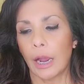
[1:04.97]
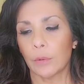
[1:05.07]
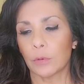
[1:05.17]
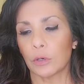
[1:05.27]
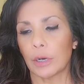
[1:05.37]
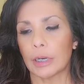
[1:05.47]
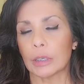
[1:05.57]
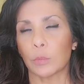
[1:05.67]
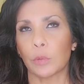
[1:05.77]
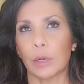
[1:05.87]
after I
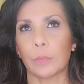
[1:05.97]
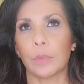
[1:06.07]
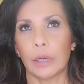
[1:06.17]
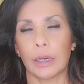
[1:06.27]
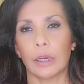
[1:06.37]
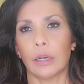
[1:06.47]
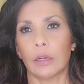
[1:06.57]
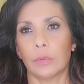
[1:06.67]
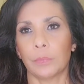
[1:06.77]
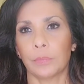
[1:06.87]
spray my
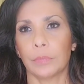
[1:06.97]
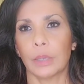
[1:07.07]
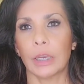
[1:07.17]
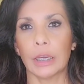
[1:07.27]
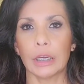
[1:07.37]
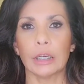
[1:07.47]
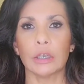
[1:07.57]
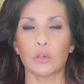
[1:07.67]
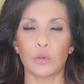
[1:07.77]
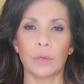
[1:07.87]
um,
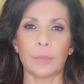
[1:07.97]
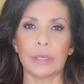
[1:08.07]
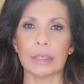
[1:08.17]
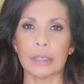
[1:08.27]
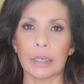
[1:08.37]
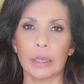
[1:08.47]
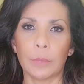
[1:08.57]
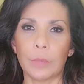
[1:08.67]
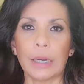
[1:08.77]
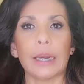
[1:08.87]
heating treatment
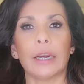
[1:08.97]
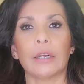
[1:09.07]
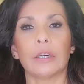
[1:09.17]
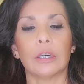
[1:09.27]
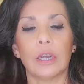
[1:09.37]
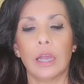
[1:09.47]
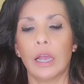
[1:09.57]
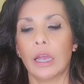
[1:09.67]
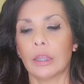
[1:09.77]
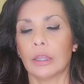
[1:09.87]
in my hair.
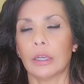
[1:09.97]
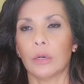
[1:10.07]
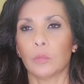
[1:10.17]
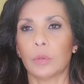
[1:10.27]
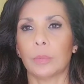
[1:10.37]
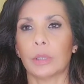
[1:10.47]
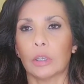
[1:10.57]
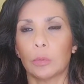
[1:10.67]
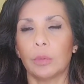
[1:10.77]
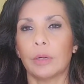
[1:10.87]
Then I'll rub a
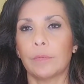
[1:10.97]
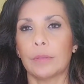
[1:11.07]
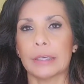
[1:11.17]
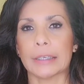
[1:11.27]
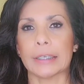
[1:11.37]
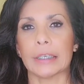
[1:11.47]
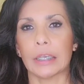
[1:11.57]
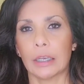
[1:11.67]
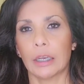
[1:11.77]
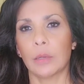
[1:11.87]
little bit of
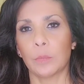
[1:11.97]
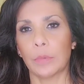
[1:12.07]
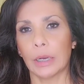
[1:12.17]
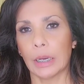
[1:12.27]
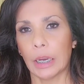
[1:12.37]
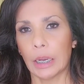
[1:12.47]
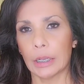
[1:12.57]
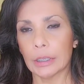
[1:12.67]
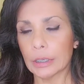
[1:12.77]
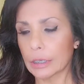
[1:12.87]
this in my
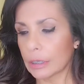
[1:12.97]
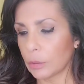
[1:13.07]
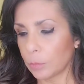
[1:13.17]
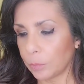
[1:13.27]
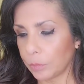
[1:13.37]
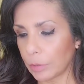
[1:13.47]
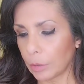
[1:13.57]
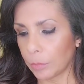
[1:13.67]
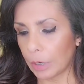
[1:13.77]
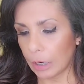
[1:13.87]
ends
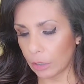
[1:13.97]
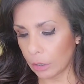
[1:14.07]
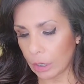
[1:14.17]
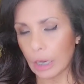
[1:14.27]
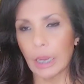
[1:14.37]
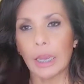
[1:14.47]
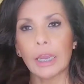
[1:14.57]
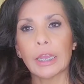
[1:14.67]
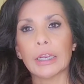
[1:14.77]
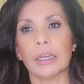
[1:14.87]
of my hair.
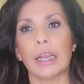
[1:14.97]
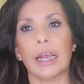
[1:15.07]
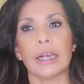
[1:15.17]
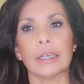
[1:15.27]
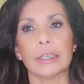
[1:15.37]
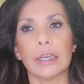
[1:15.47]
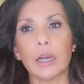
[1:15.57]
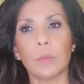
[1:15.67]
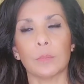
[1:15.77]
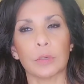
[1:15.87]
And it has
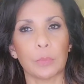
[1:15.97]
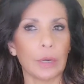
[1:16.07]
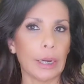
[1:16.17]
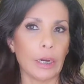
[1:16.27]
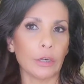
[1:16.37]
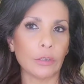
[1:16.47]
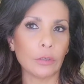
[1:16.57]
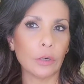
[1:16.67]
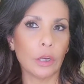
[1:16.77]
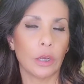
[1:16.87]
helped my
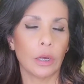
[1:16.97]
hair